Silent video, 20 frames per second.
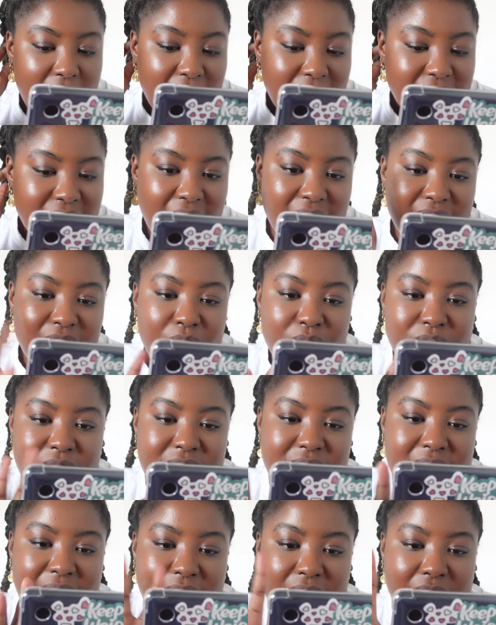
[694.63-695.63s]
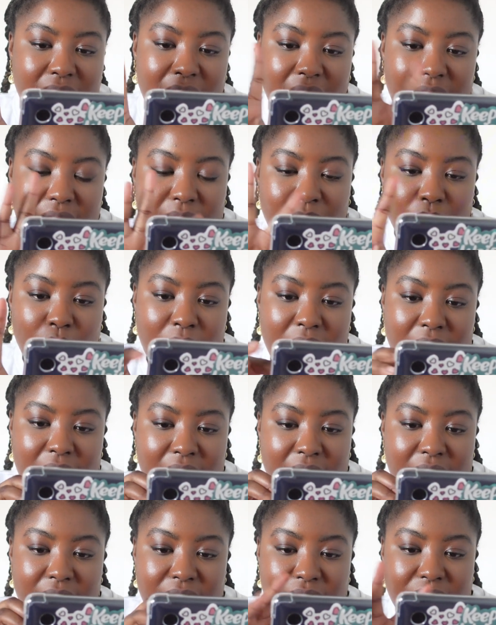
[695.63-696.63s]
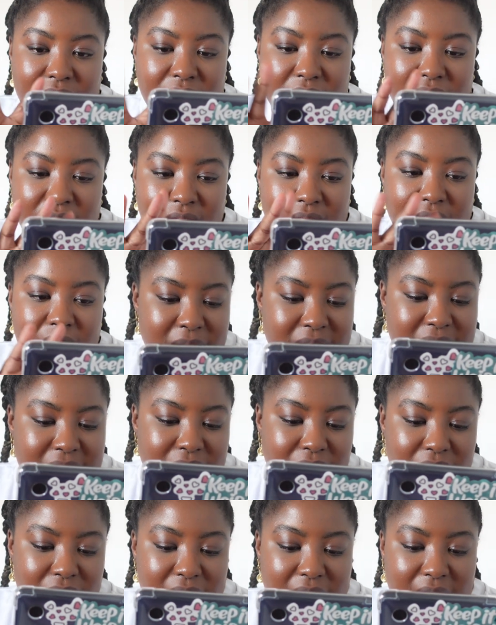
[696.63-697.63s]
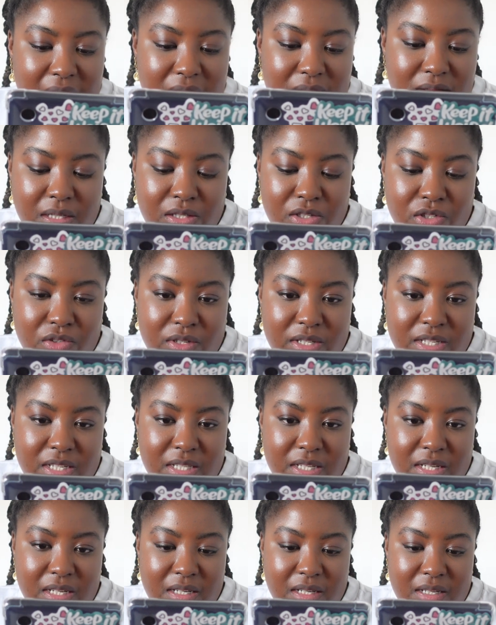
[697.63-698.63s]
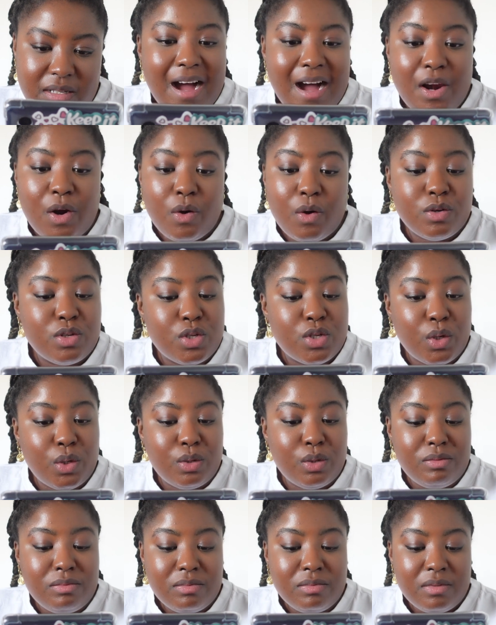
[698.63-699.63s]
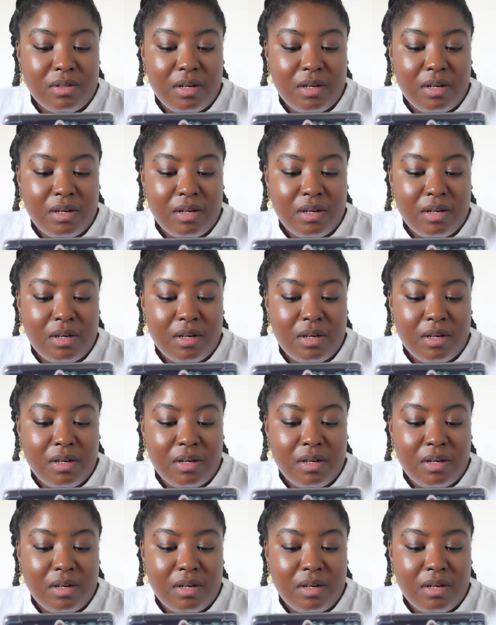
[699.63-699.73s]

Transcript: I think I can understand where the places are now. Interesting. And also,